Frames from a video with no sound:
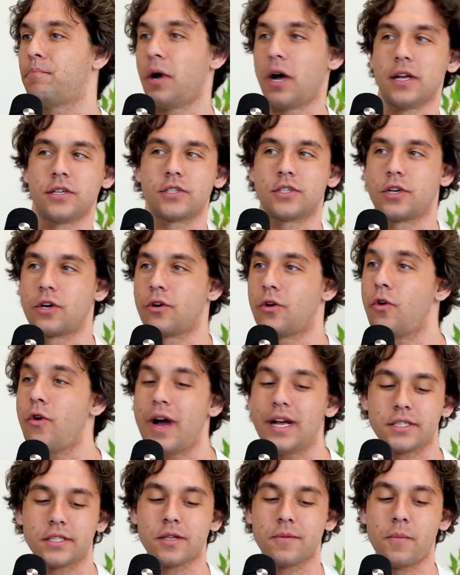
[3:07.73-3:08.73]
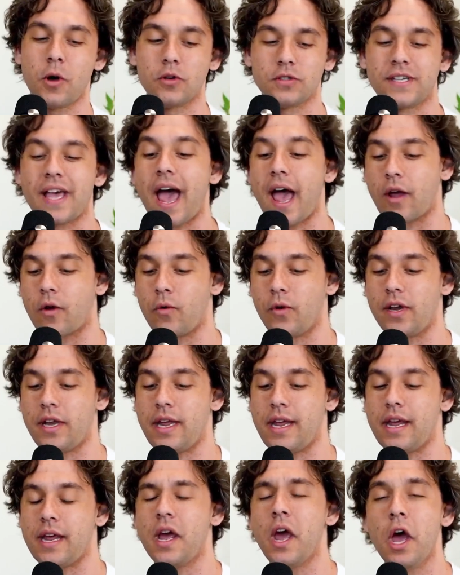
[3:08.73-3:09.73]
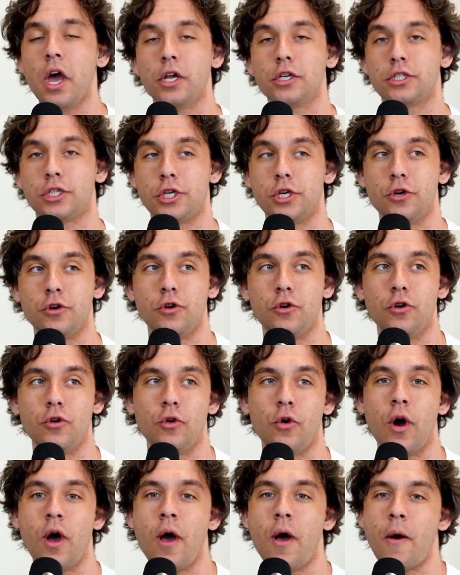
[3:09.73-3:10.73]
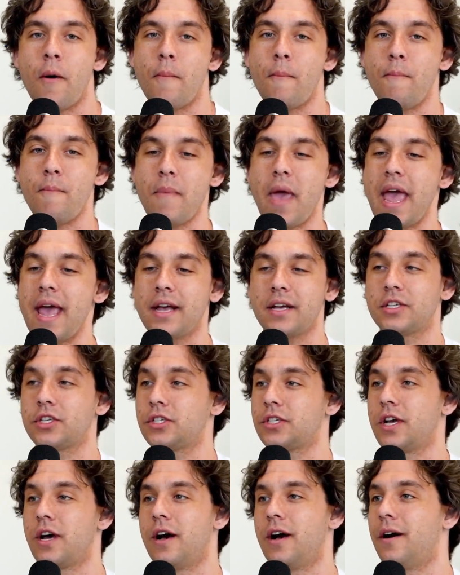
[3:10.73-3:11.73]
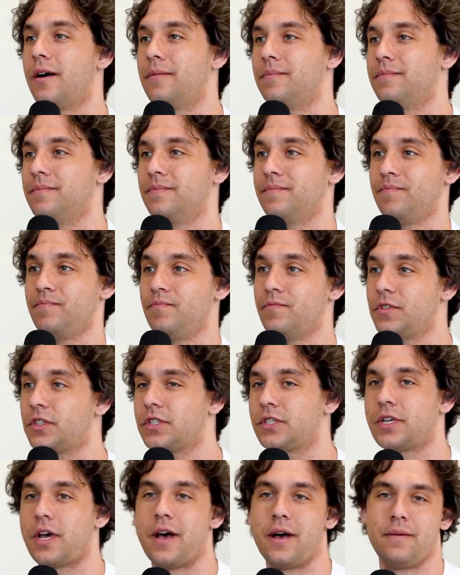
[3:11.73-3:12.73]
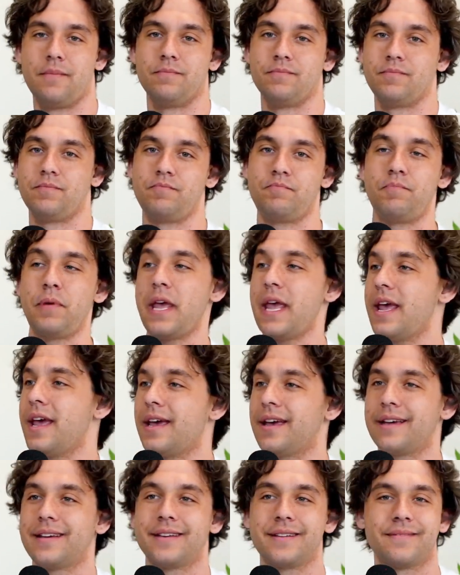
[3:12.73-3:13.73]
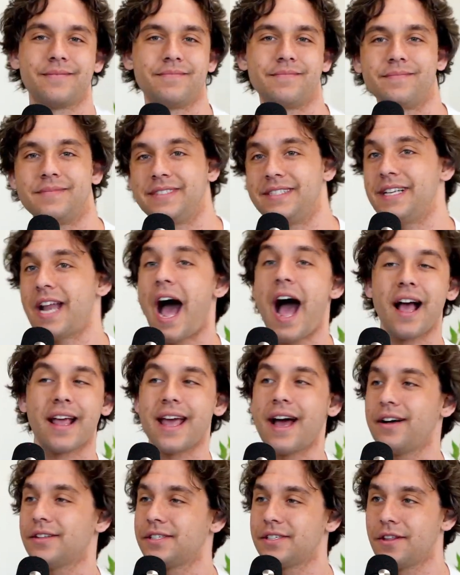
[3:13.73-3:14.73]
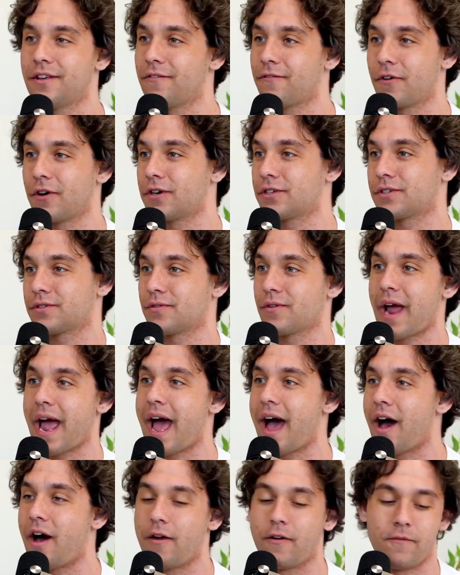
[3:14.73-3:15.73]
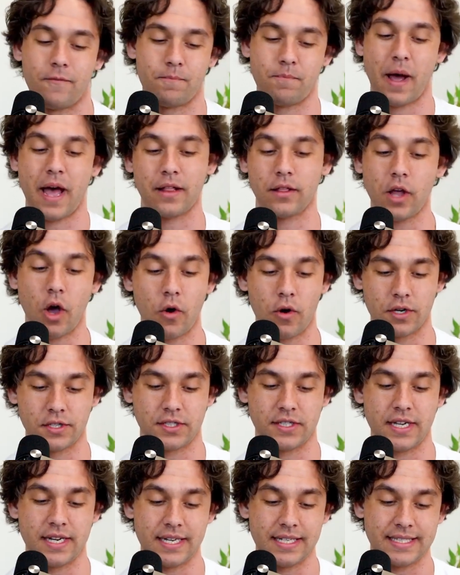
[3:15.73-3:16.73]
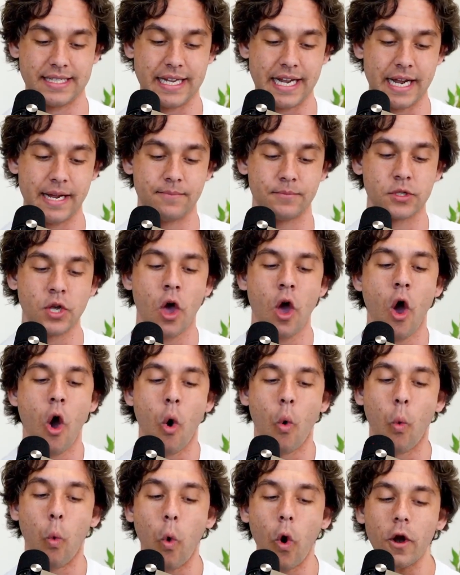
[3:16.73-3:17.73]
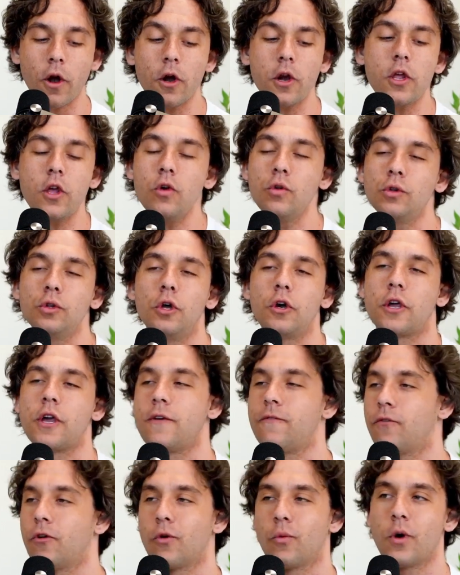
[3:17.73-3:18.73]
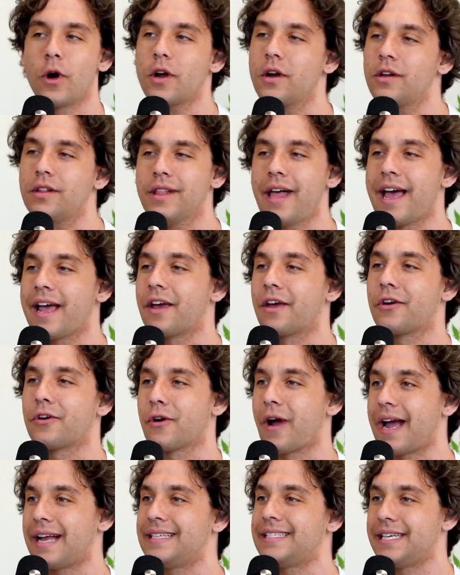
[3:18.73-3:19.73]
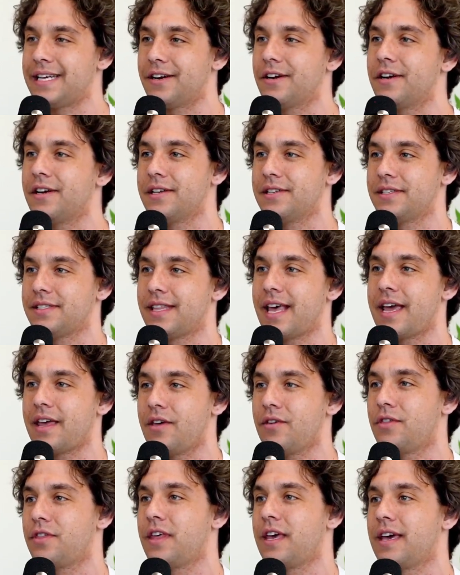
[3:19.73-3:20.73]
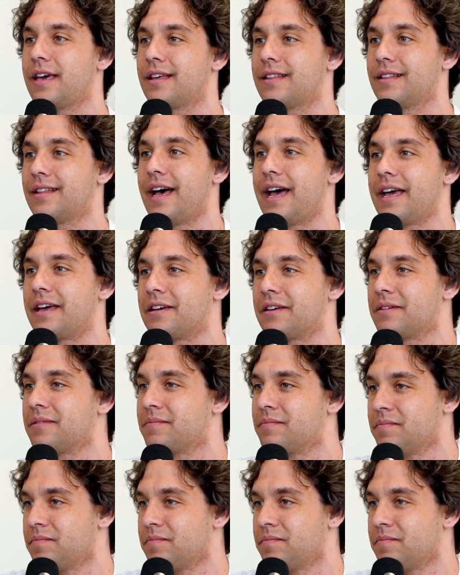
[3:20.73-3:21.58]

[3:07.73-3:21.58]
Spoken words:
buster, who has the most equity to make some big knockouts in the first round by lower seeded teams. What are you looking for? What are like criterias that you think like